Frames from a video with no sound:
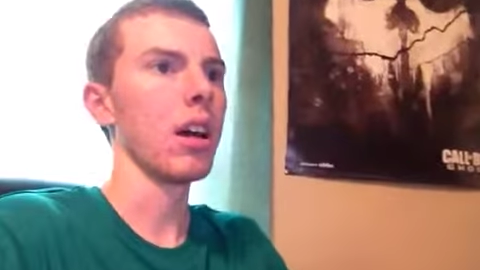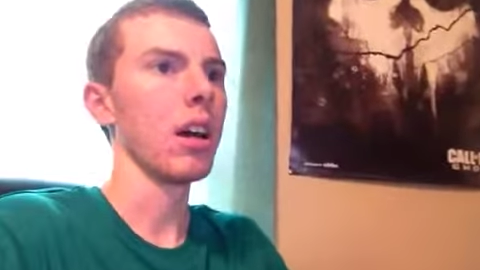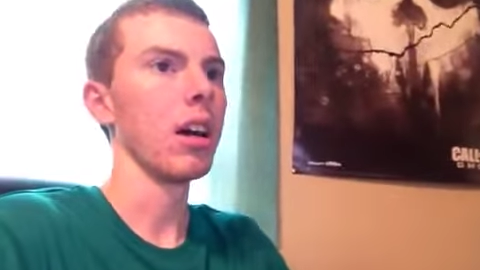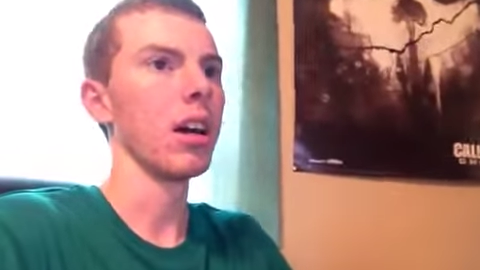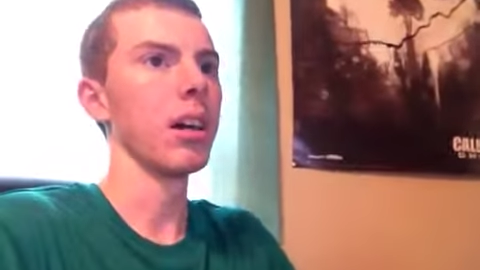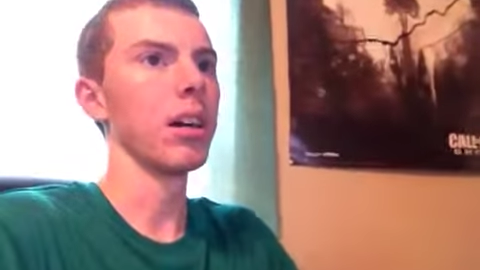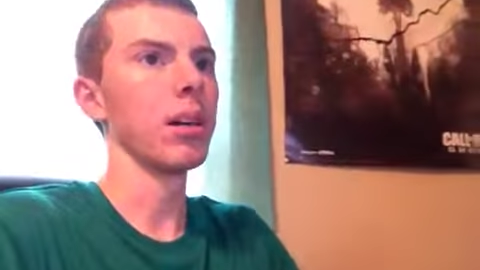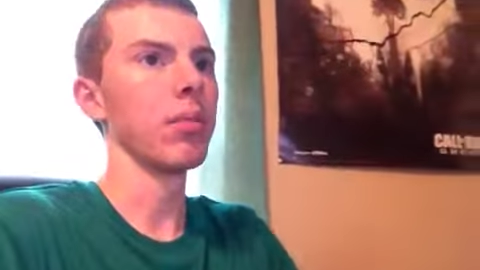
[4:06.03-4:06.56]

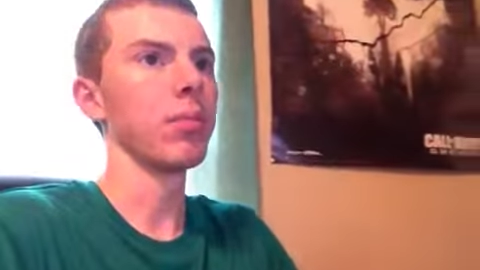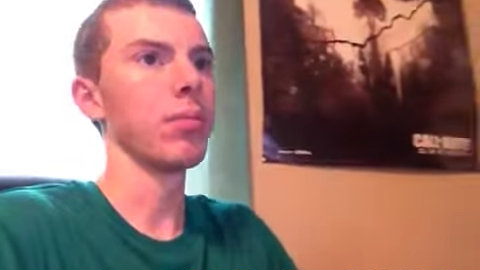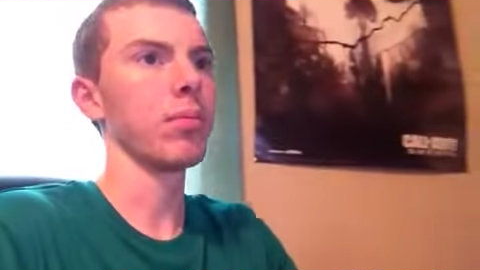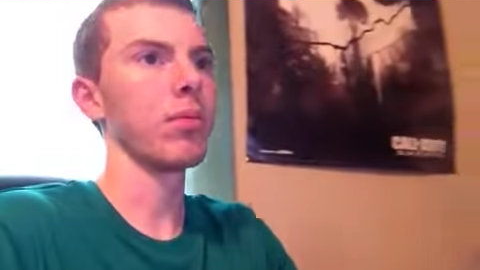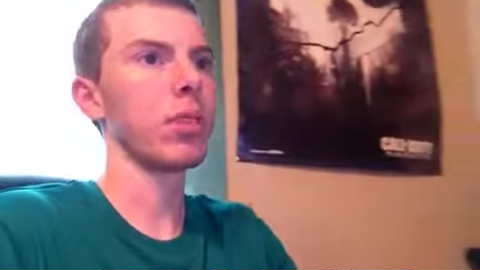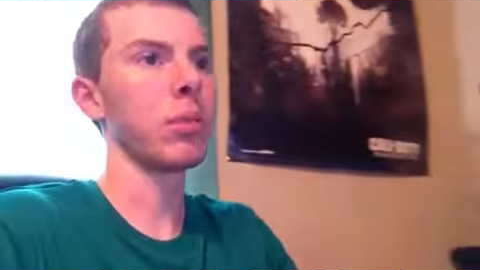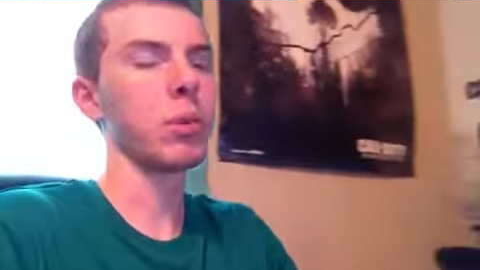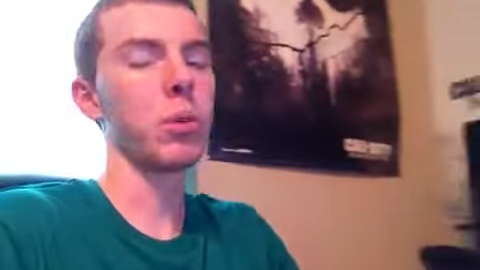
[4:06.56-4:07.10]
Um,
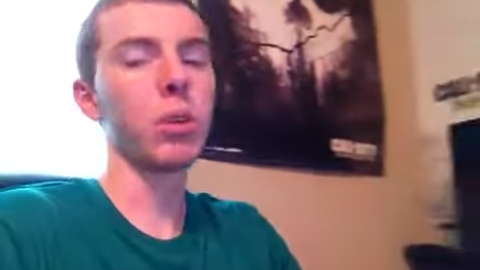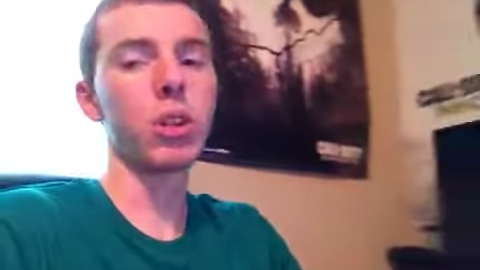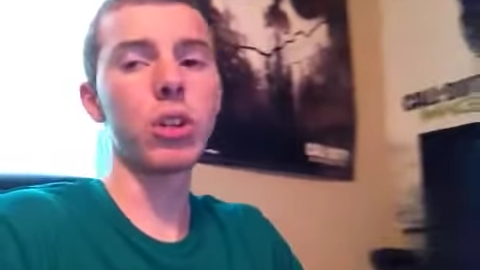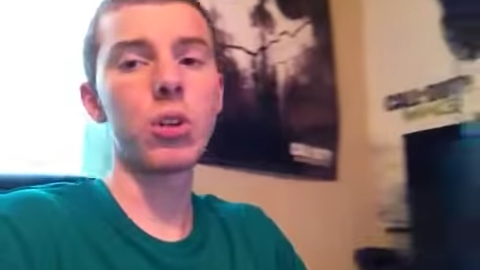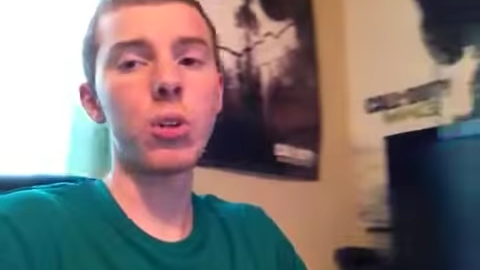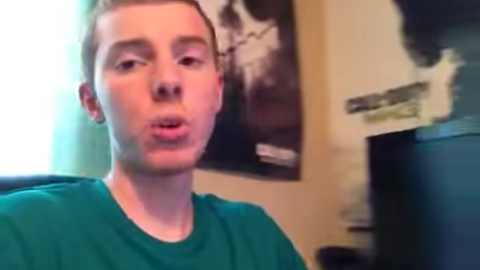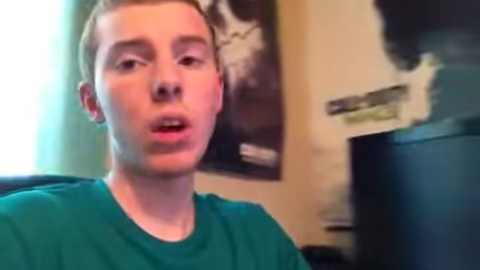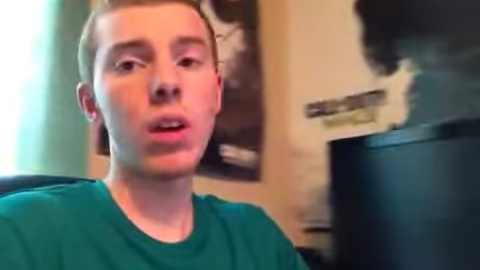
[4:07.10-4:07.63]
it's gonna be really
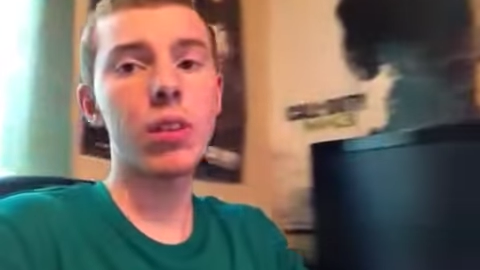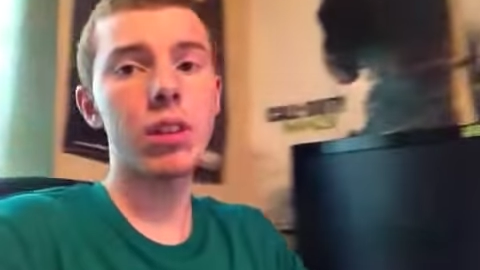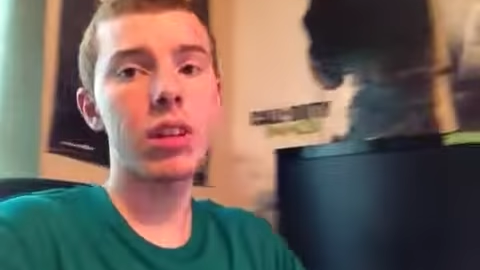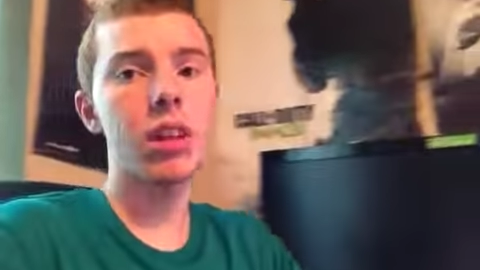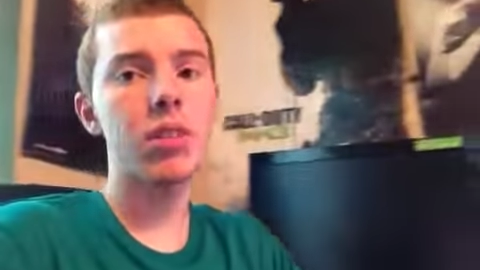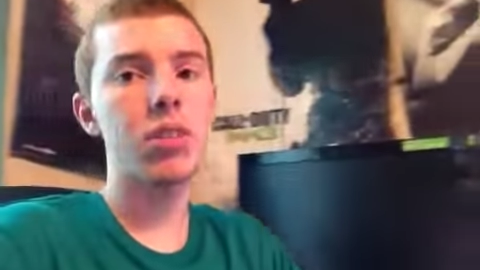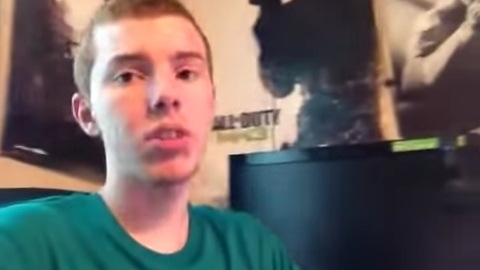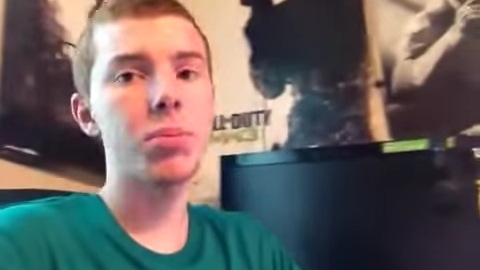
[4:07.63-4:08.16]
cool having
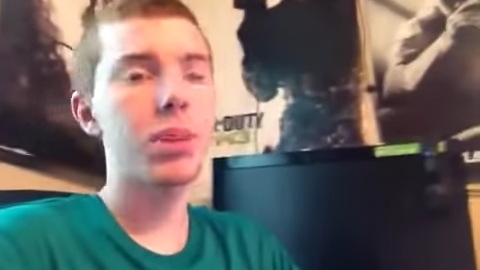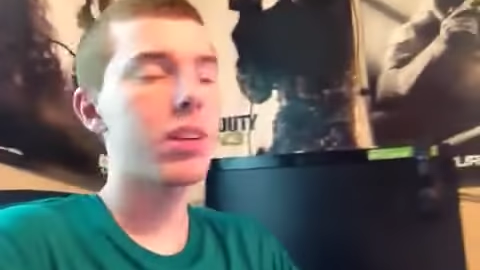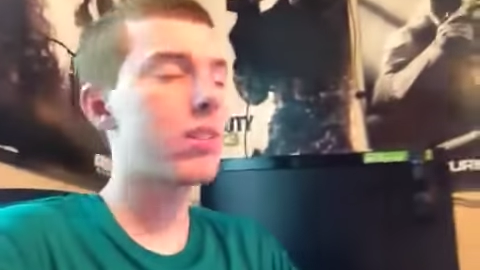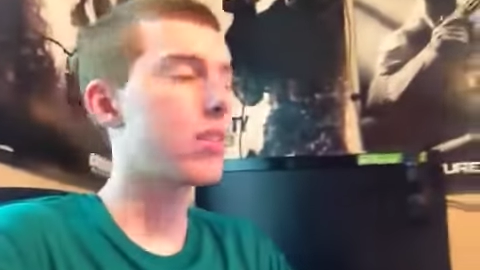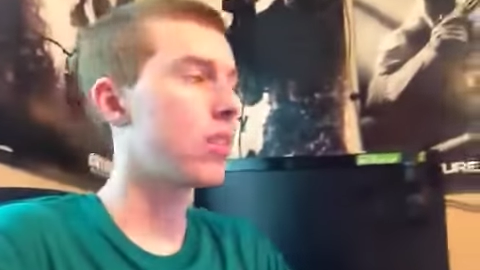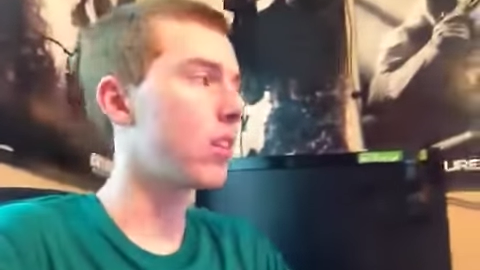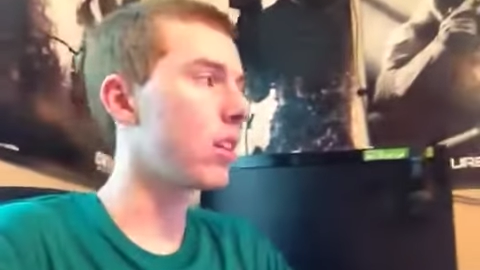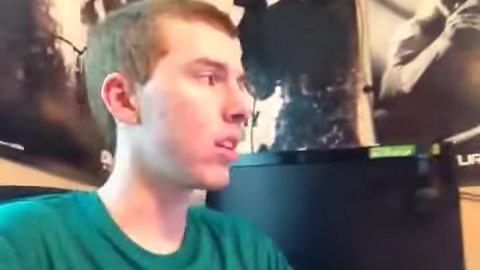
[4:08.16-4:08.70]
Kevin
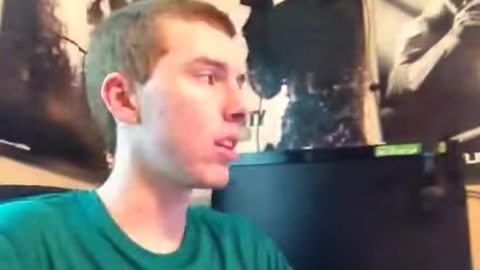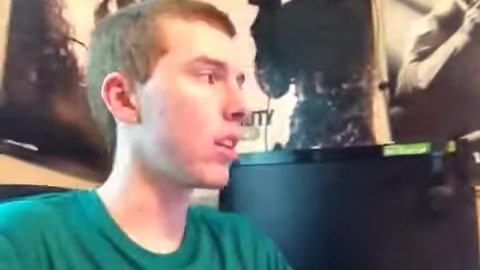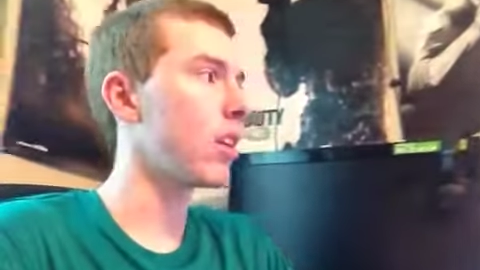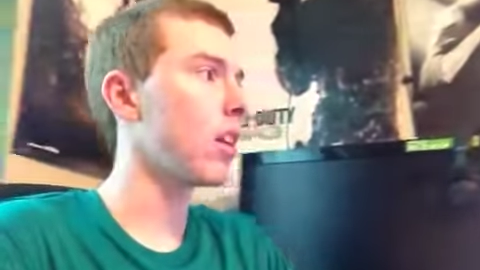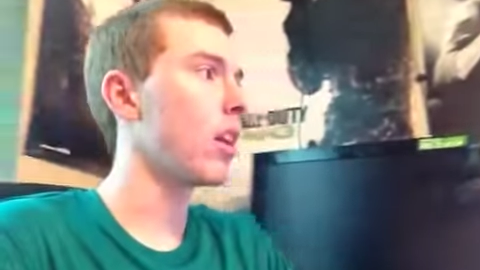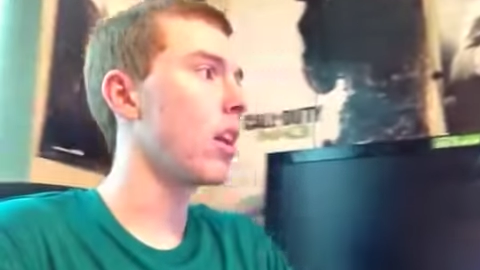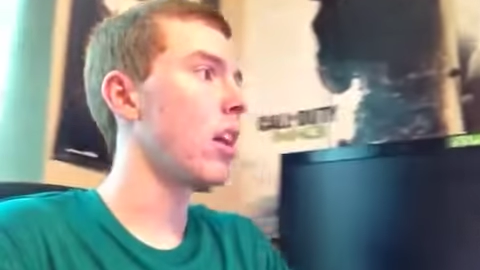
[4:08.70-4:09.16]
Spacey in it.